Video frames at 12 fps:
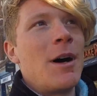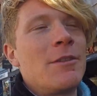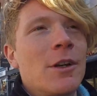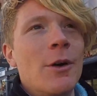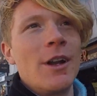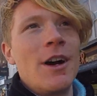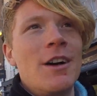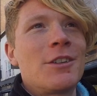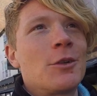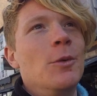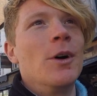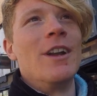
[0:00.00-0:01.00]
have to go and ask
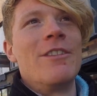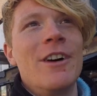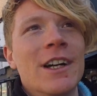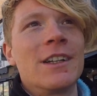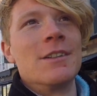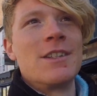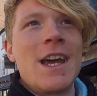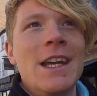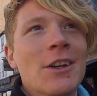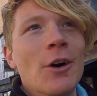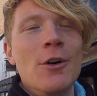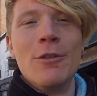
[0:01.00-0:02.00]
one if I can
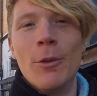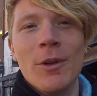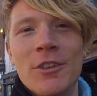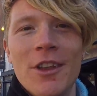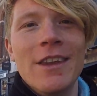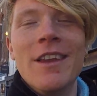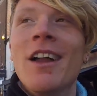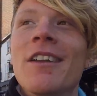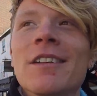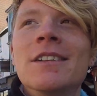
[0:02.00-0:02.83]
take over once they're done.